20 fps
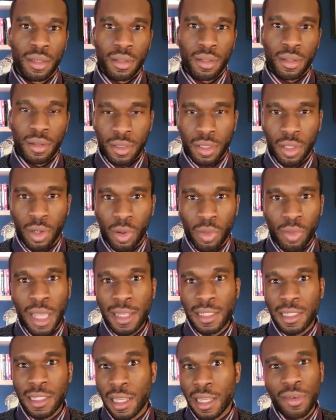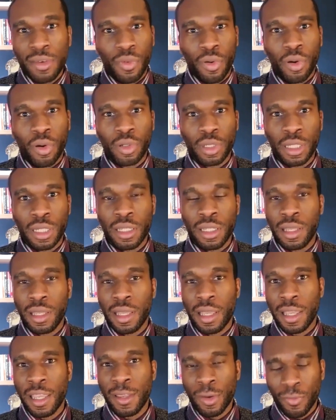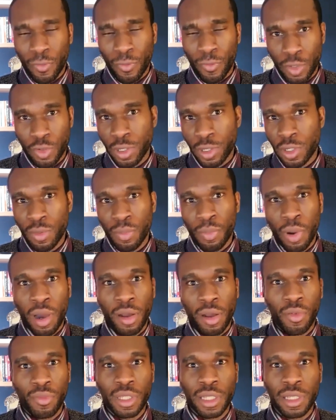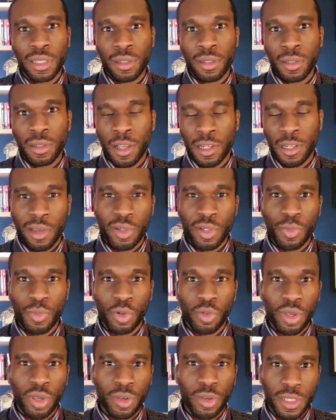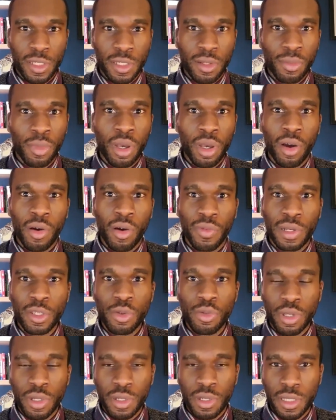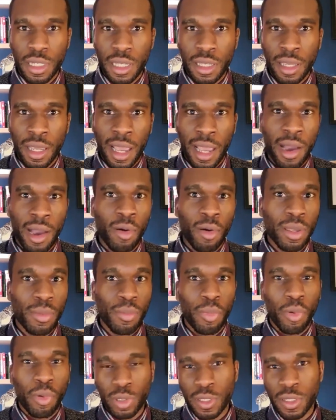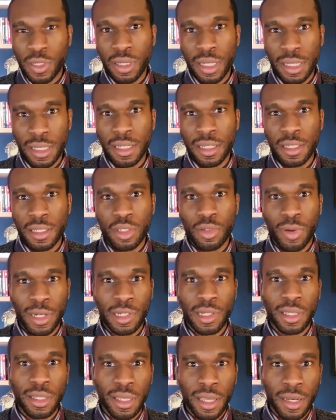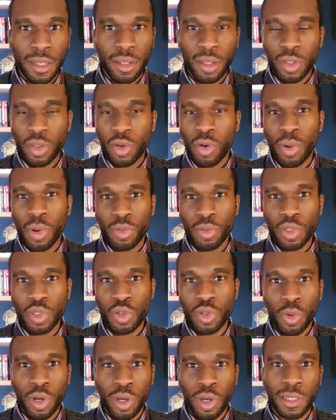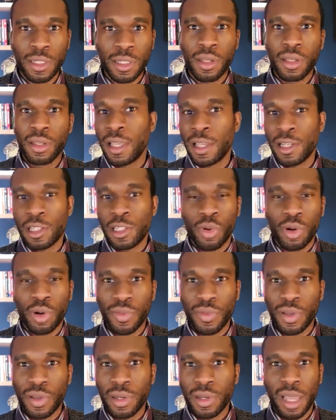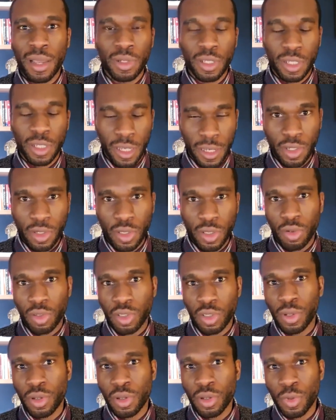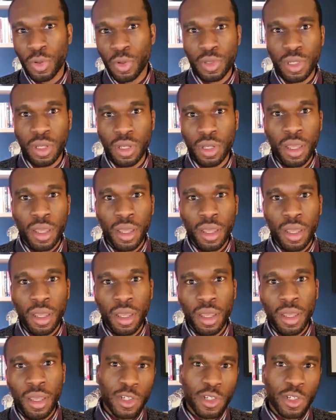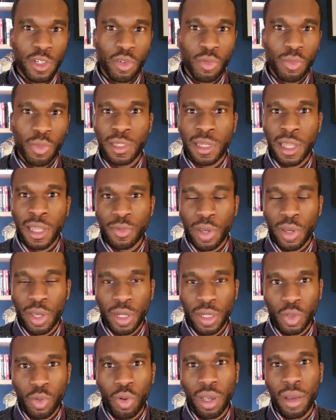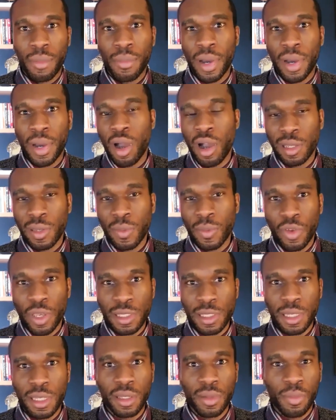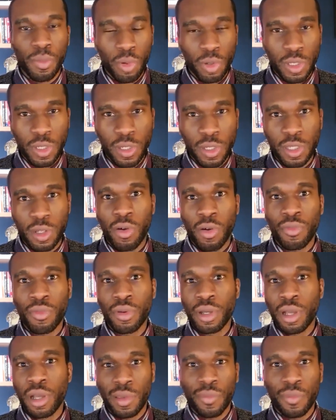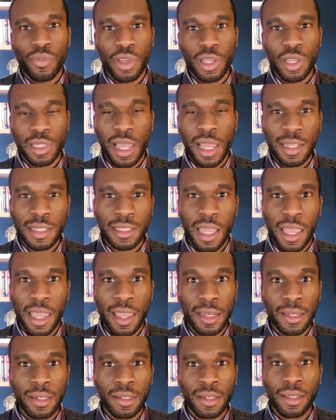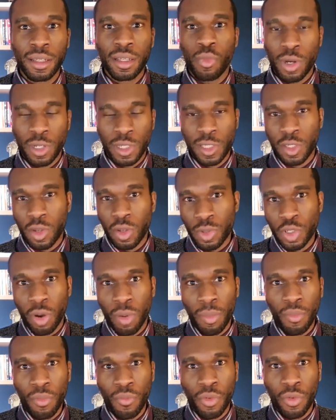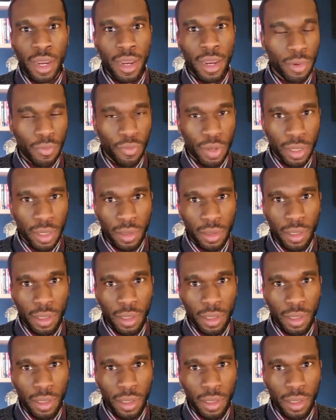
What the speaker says: So that's it for the infrastructure part of the large language model ecosystem. Hopefully you can see how important this is to actually getting your models to work and later on developing applications on top of those models. So stay tuned, because next we're going to talk about Hugging Face and the importance of Hugging Face as a one-stop shop for everything large